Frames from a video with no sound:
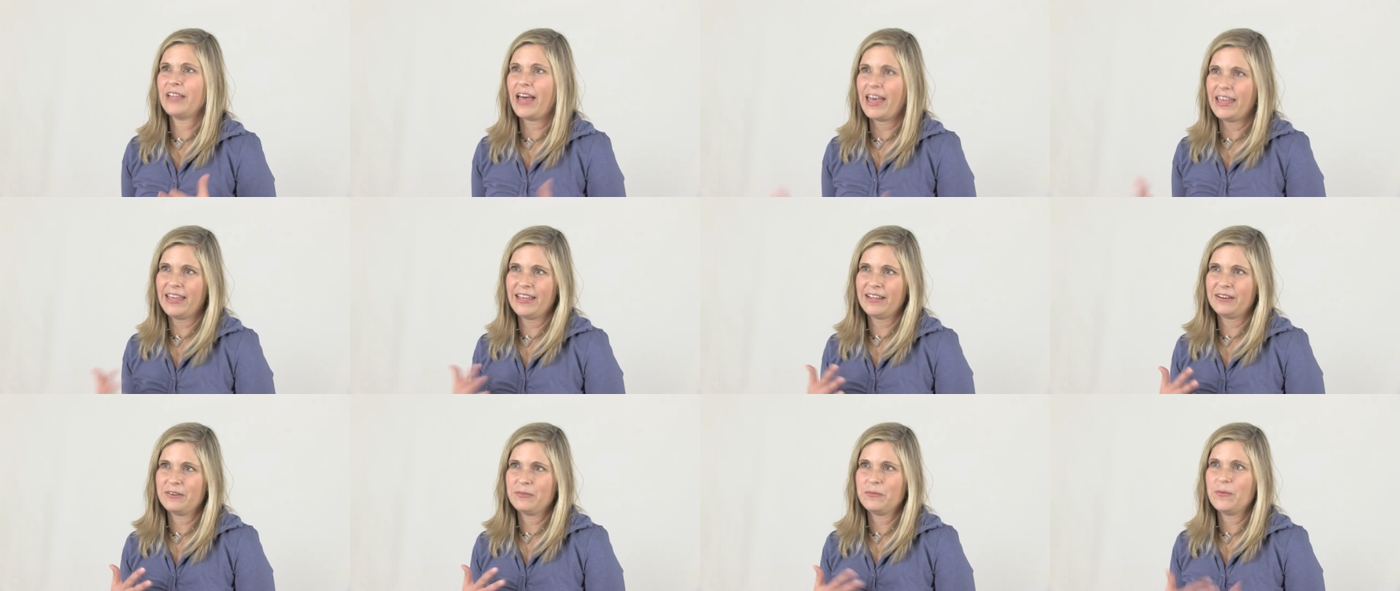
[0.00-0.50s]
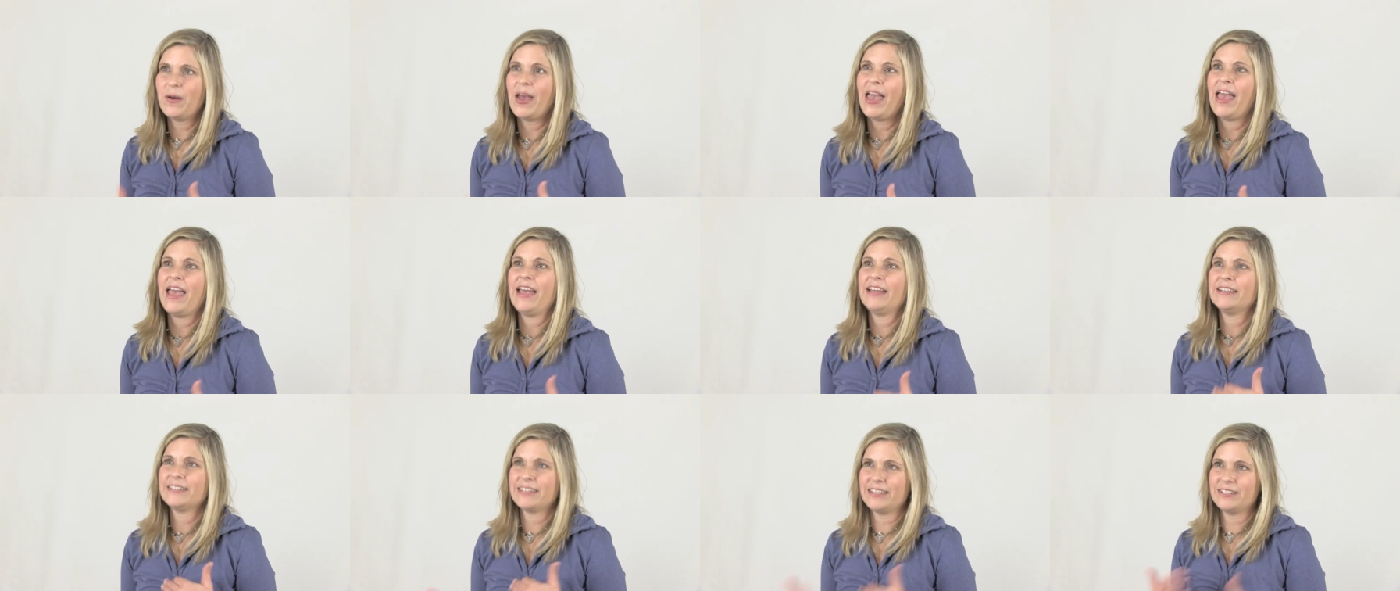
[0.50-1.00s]
light
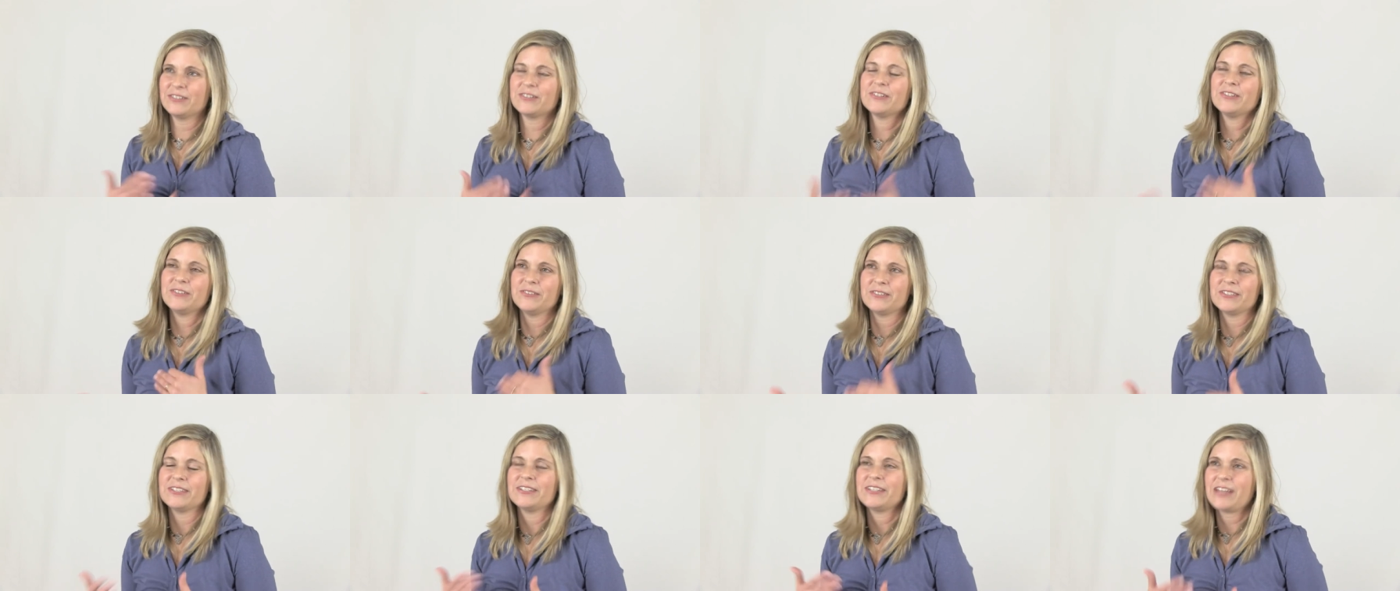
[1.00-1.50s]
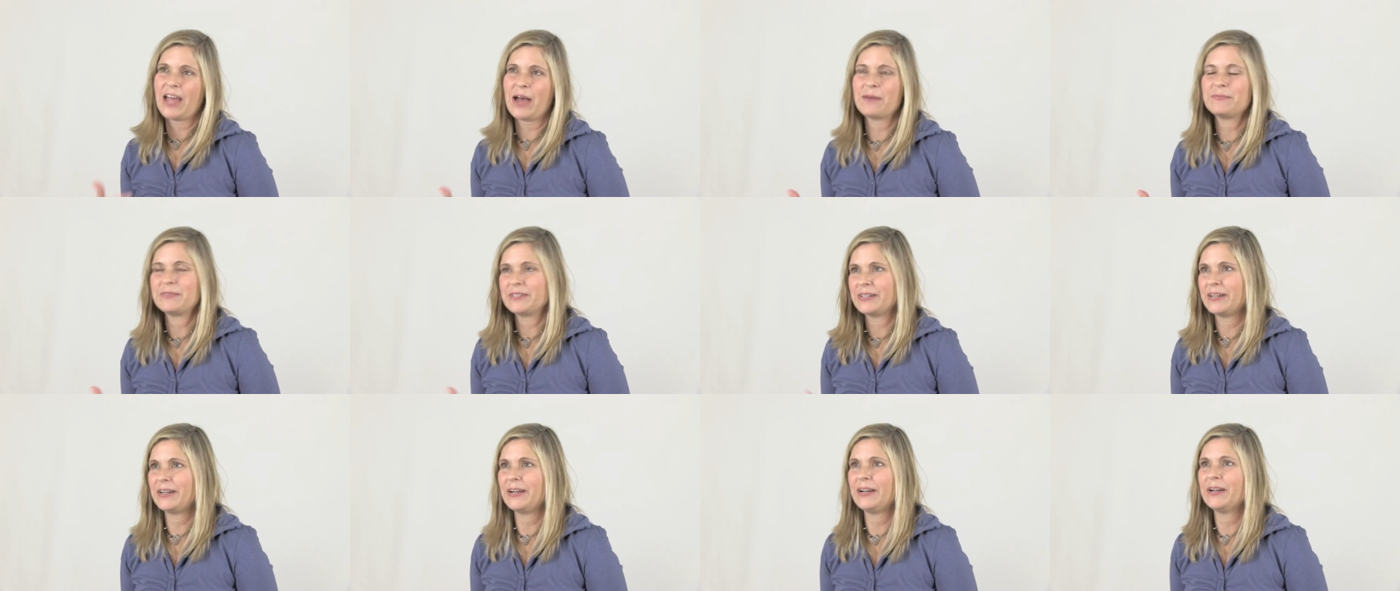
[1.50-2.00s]
way to introduce a
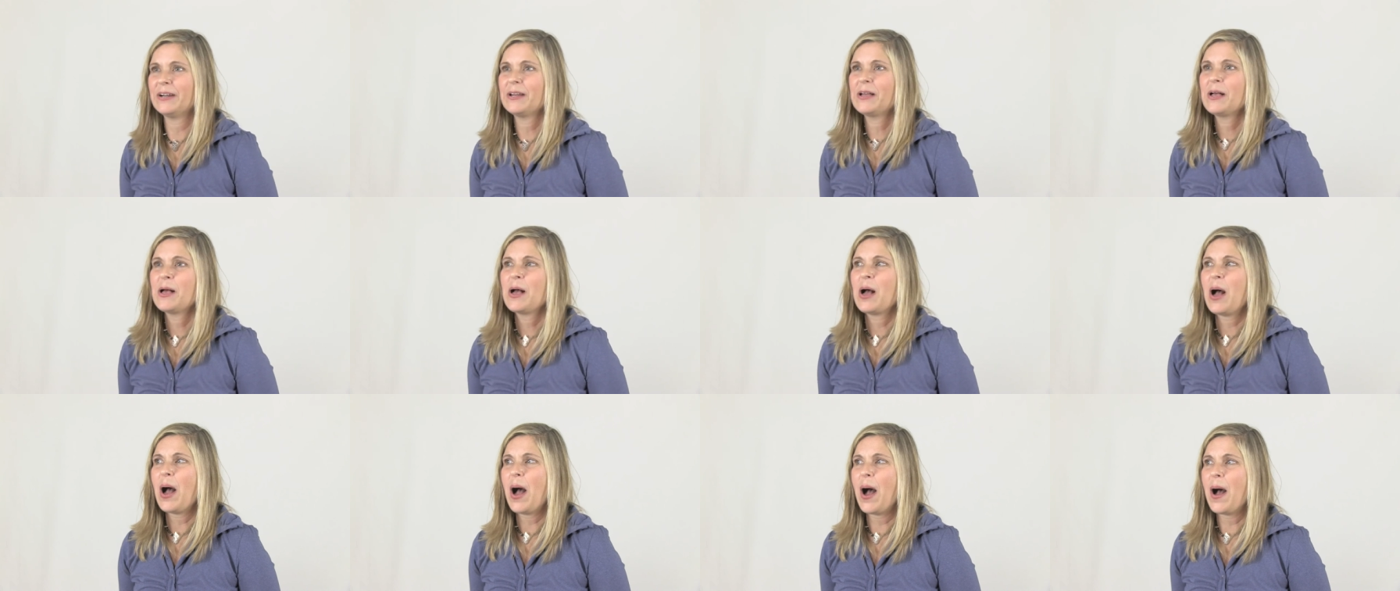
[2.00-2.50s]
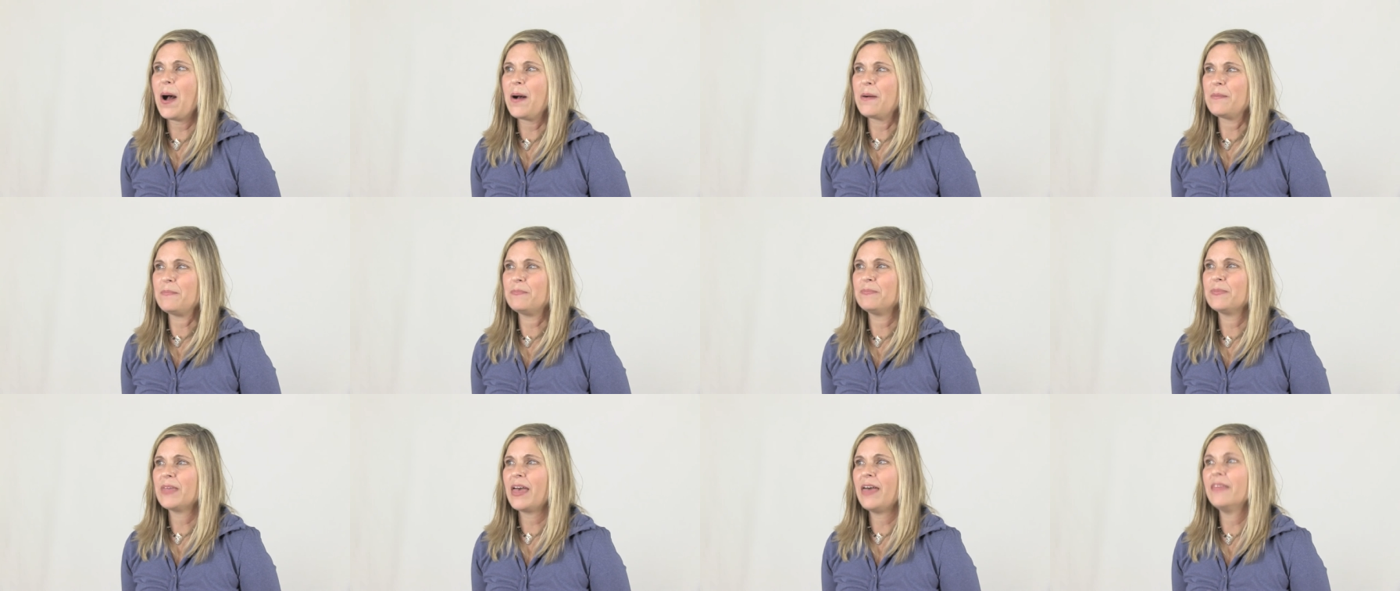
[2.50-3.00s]
chapter
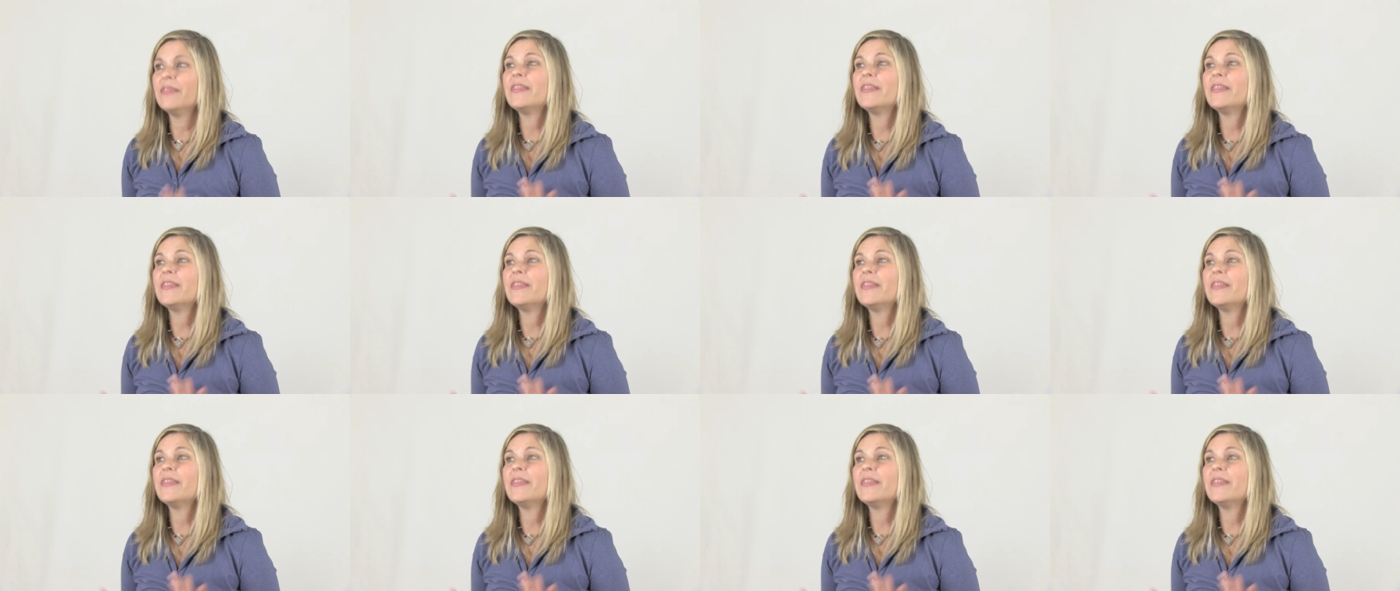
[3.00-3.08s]
um,